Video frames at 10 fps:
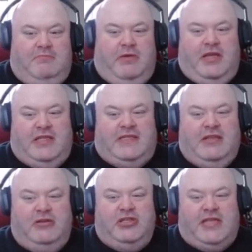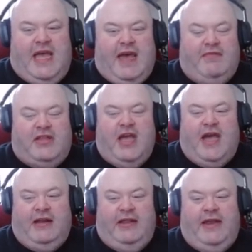But you can still just have the
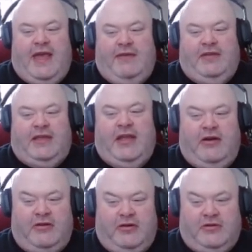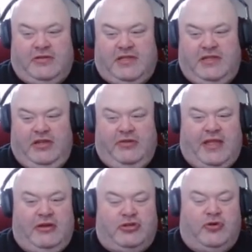title and have the characters, you know,
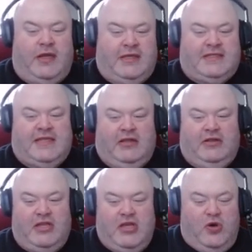that you're trying to sell.